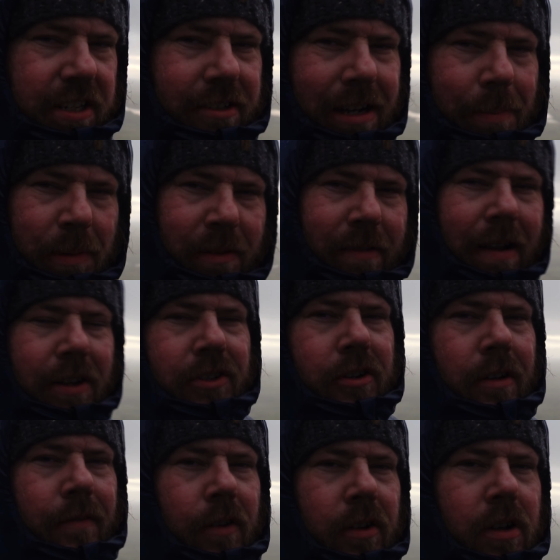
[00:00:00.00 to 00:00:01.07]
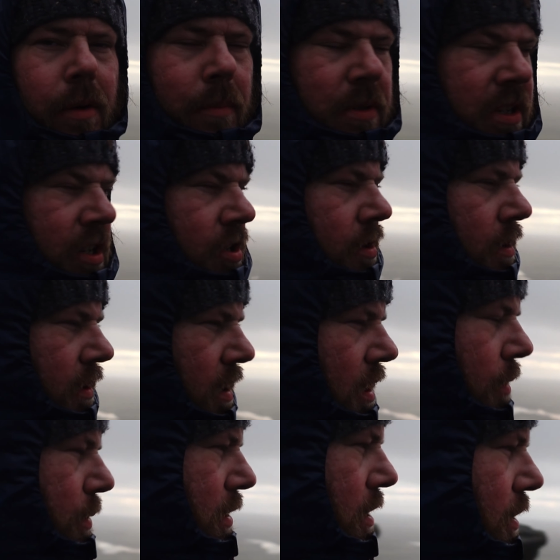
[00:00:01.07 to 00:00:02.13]
scrapping around to try and find a composition.
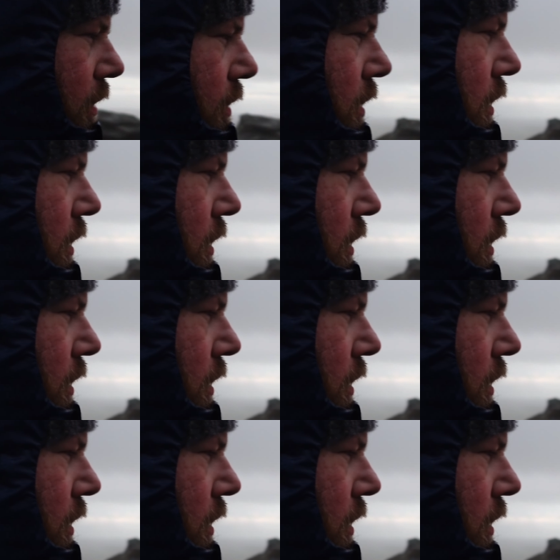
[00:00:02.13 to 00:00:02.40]
I was like,